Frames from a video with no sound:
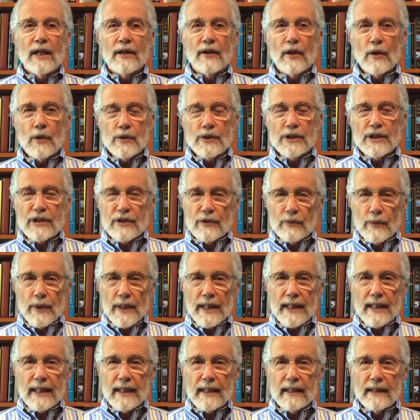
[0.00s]
Those
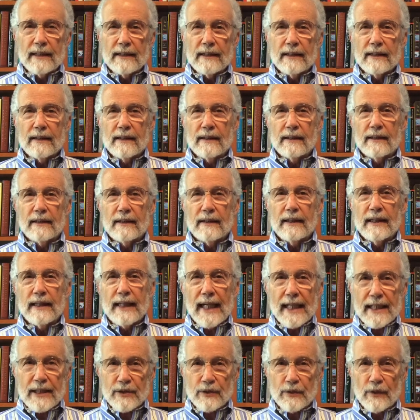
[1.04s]
three
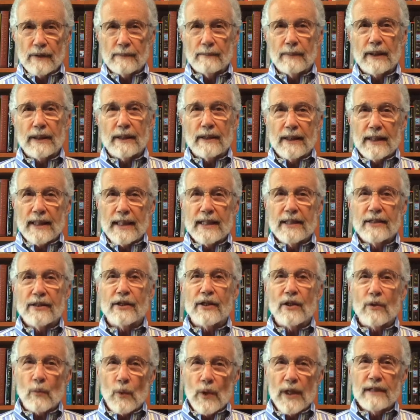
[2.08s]
inexorably lead to
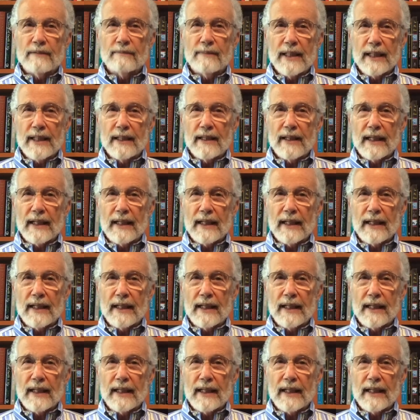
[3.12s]
the one big